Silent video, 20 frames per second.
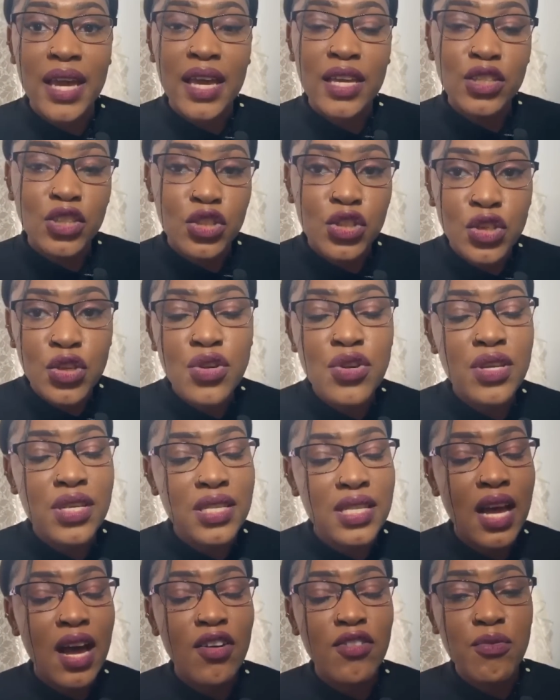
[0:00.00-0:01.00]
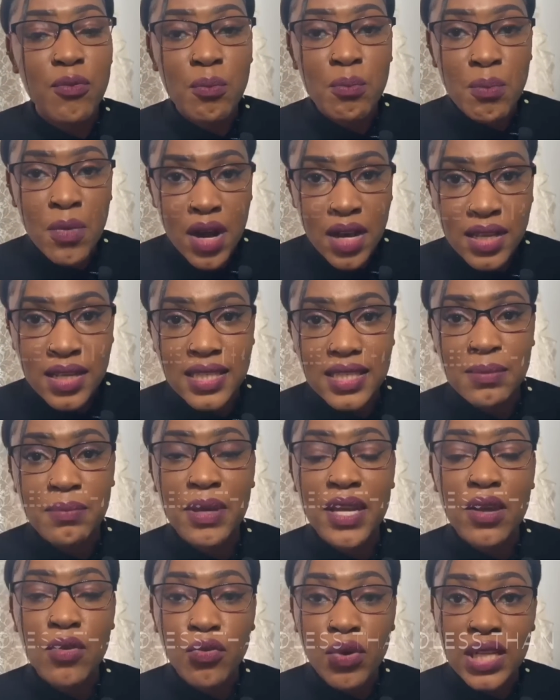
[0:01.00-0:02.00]
and you yourself must
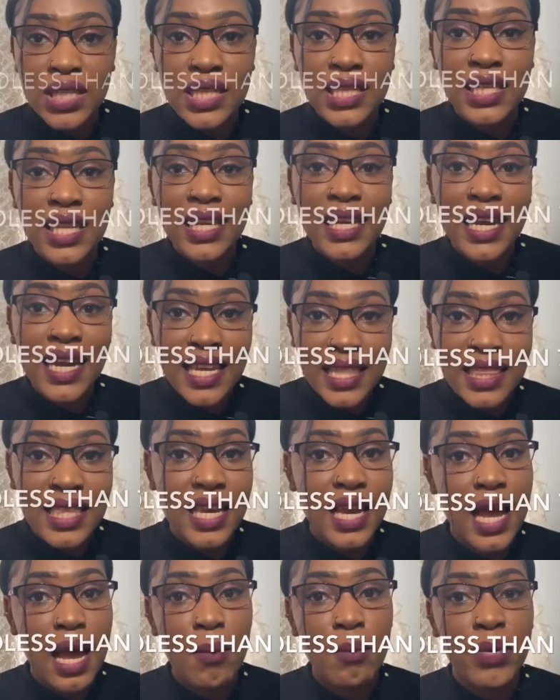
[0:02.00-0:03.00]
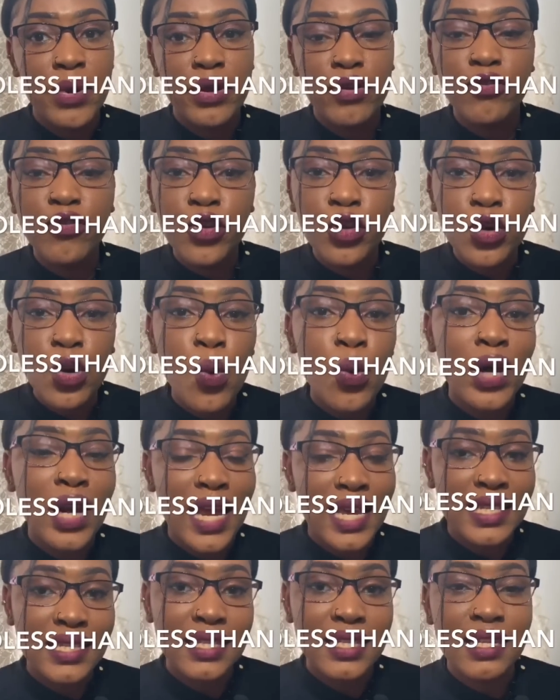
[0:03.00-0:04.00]
be a resident in the Gambia for no
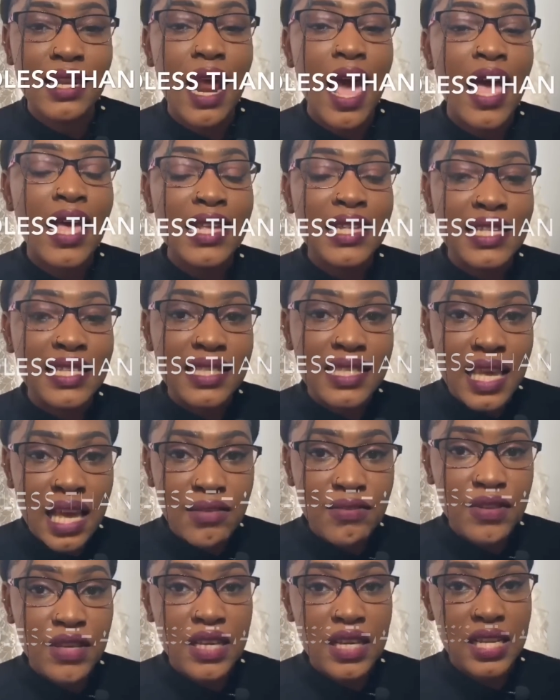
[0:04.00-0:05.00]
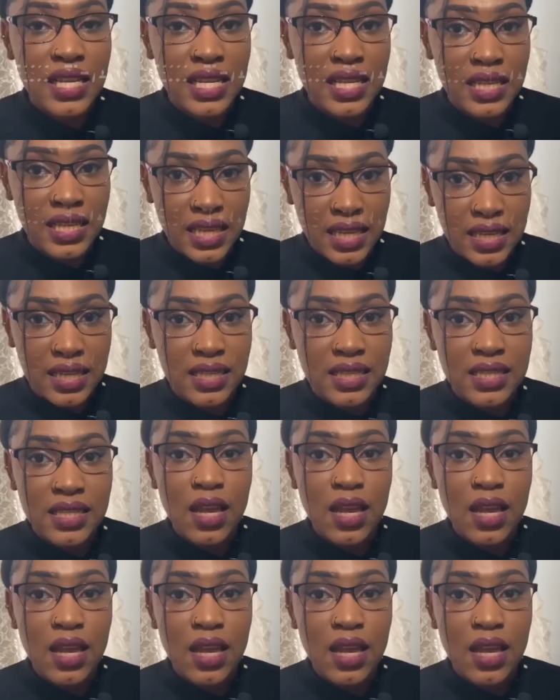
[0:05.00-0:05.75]
less than 7 years.